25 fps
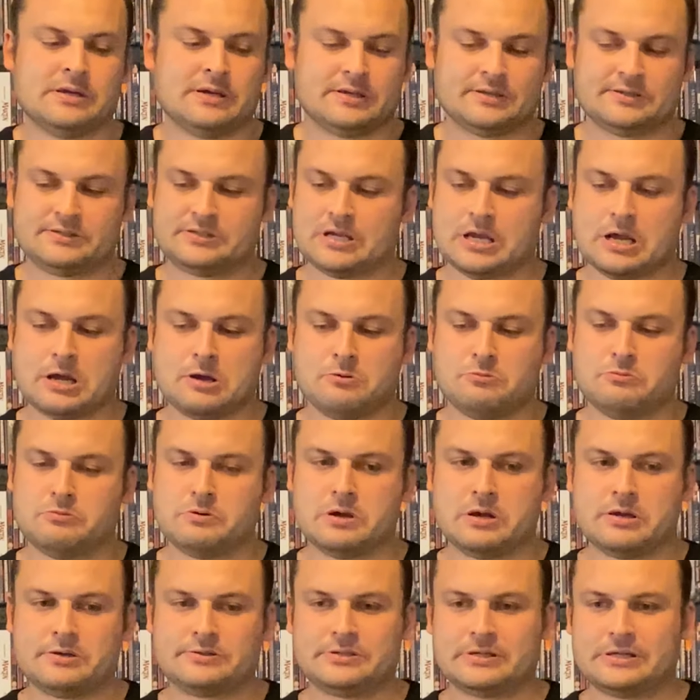So,
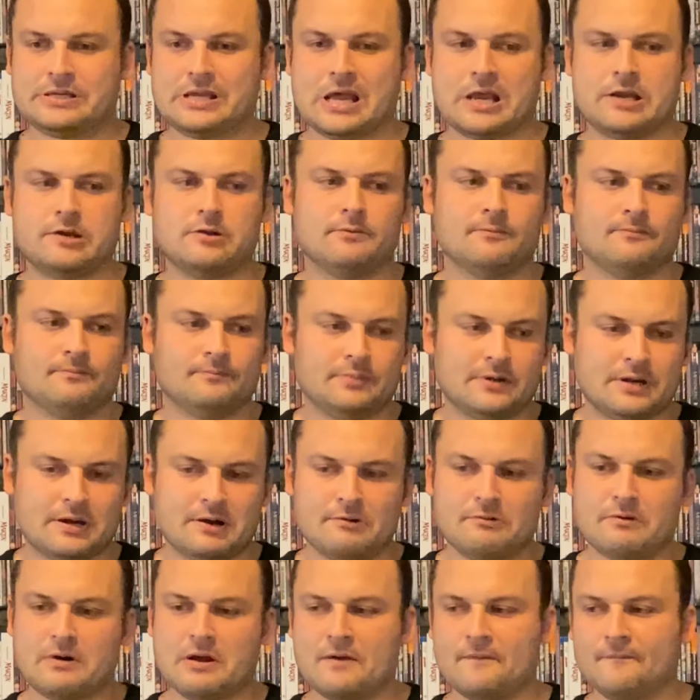uh, so yeah,
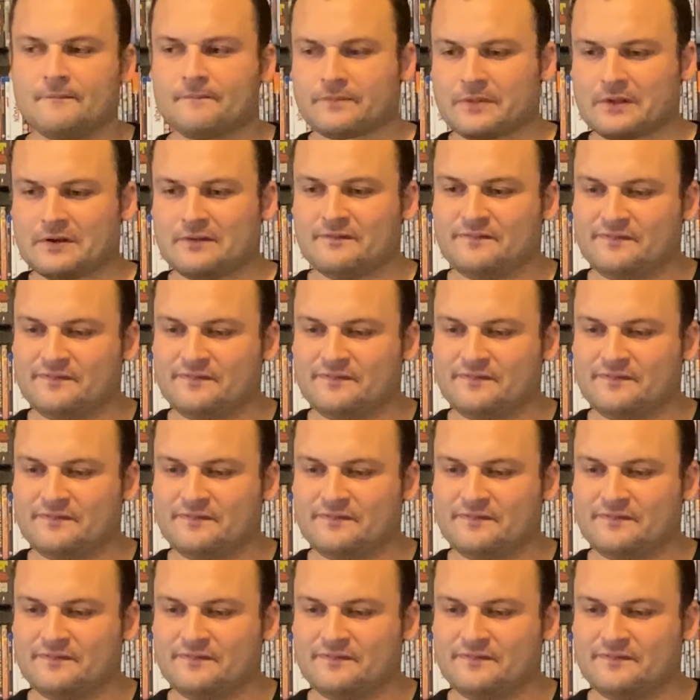number um,